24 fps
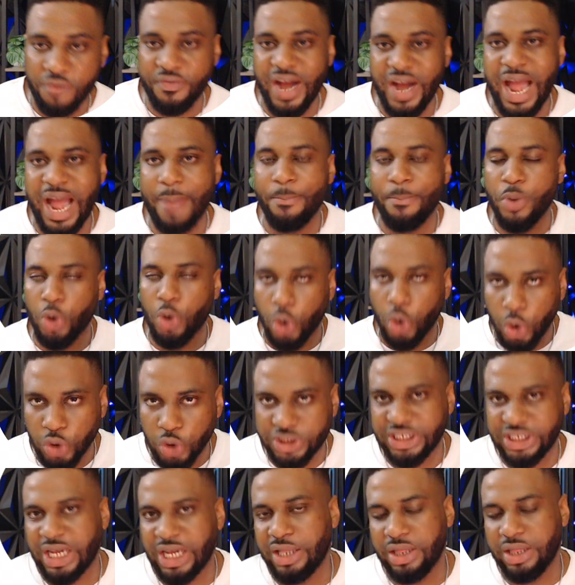
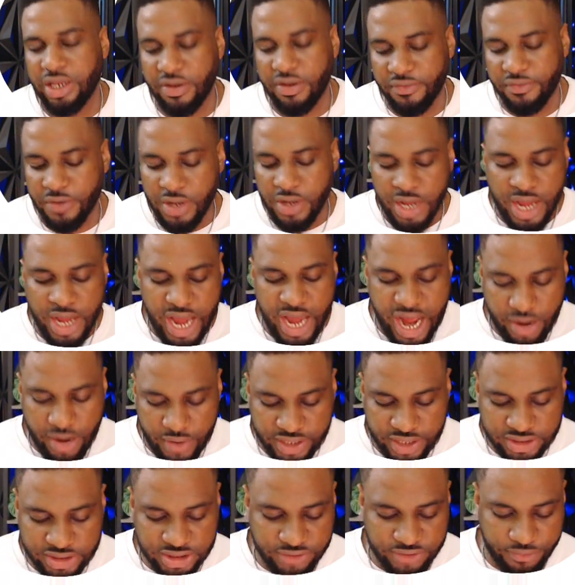hypoglossal nerve
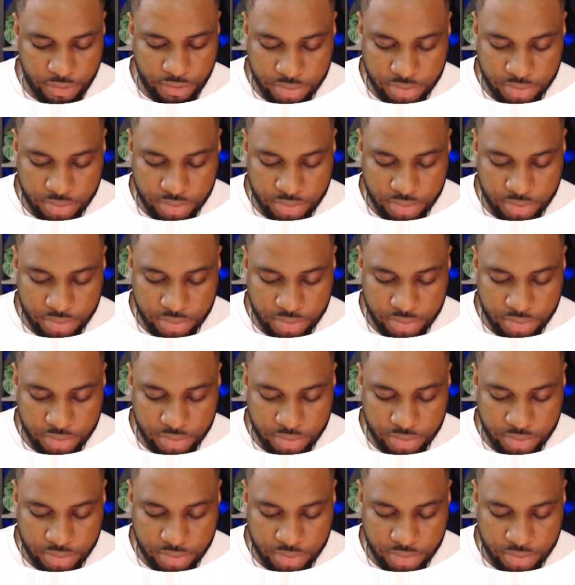arises from